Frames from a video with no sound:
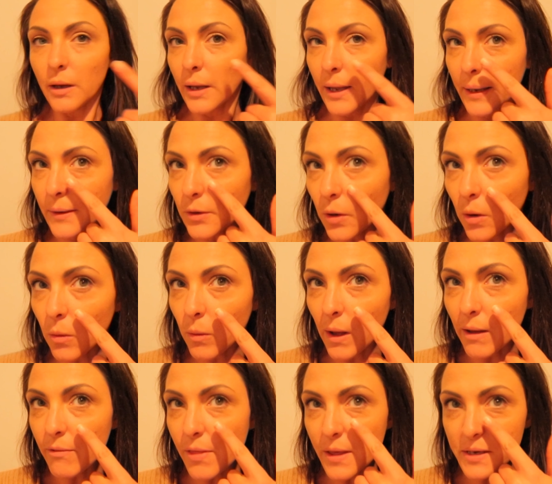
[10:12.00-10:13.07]
Ignore
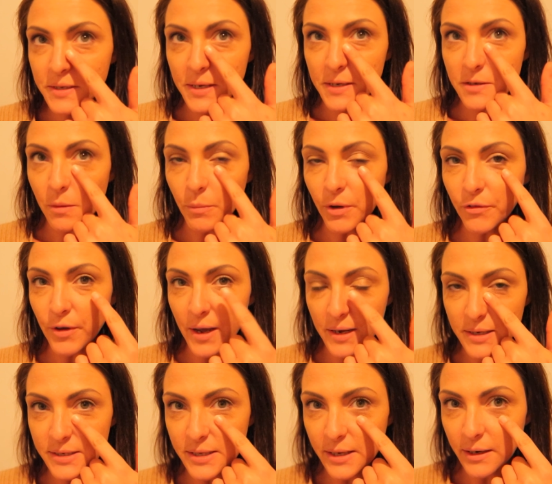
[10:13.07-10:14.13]
whatever this is on my
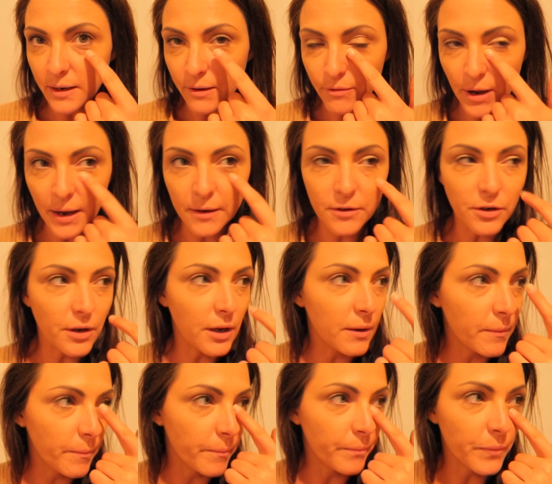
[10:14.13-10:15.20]
face. I think I've had
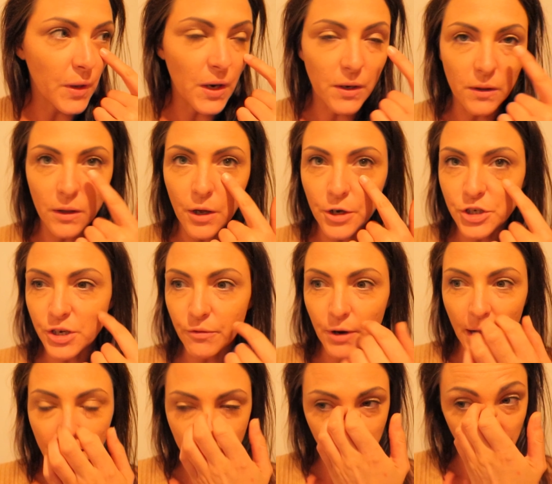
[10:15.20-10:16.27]
an allergic
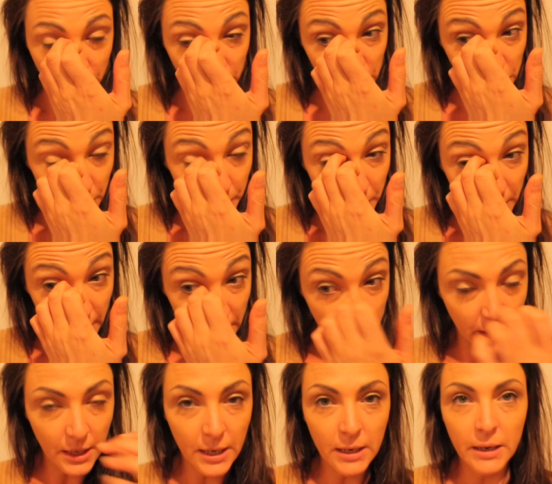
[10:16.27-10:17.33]
reaction to something.
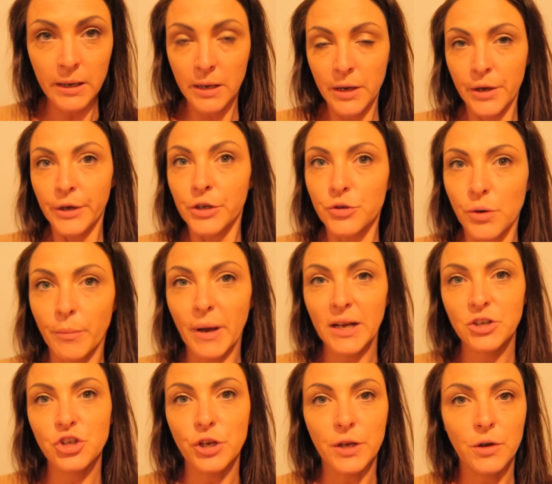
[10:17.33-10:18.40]
So I'm
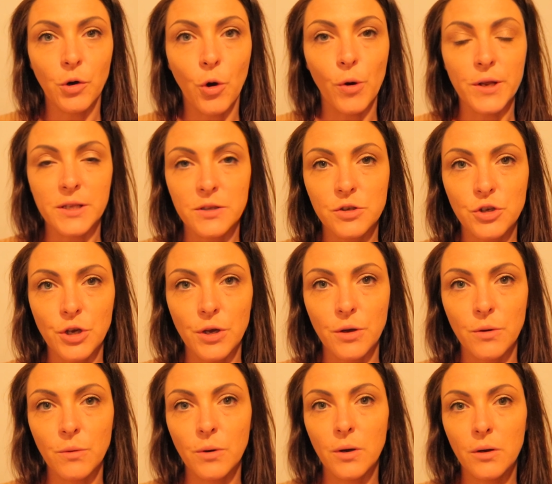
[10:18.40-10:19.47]
actually going
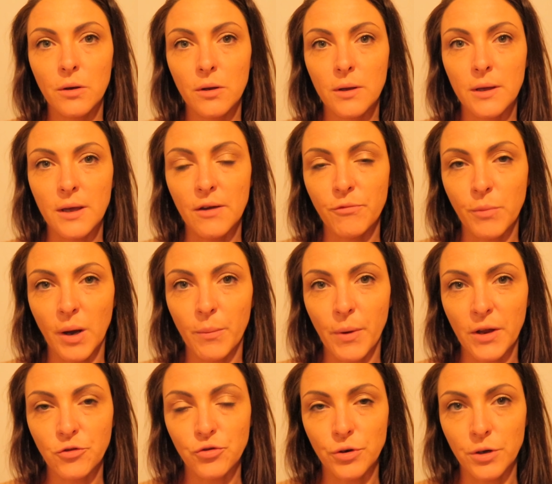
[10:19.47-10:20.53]
to give my
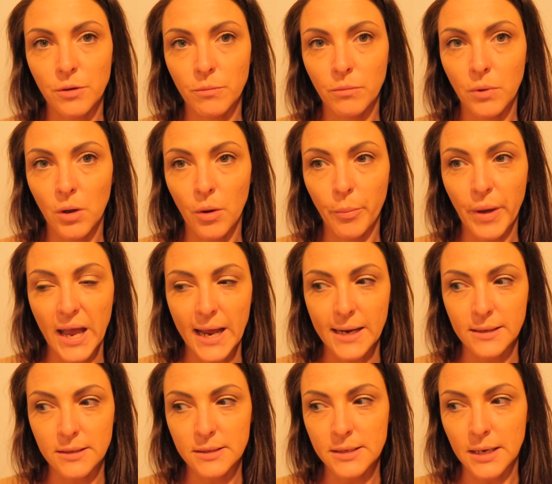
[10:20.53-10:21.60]
bedroom a
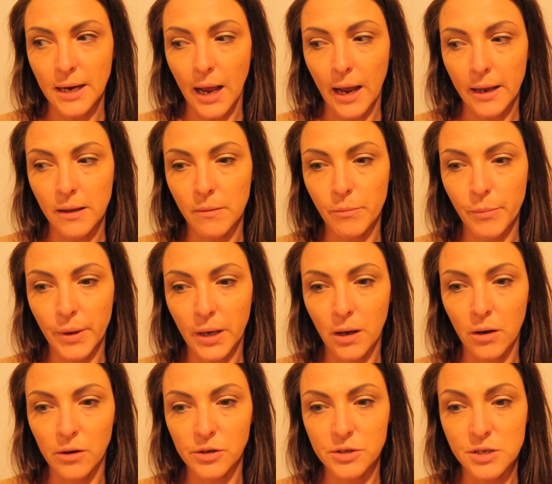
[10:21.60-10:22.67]
paint tonight
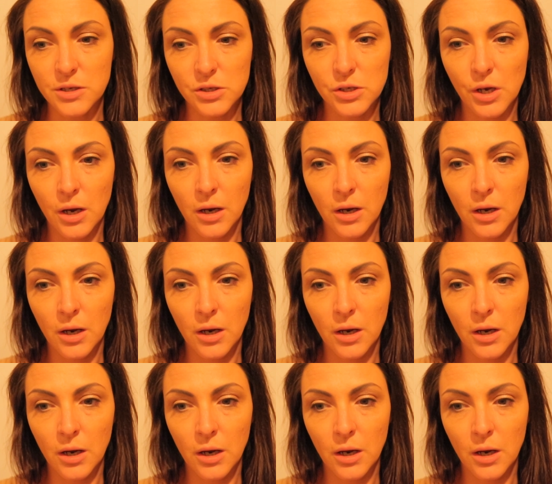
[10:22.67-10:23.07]
because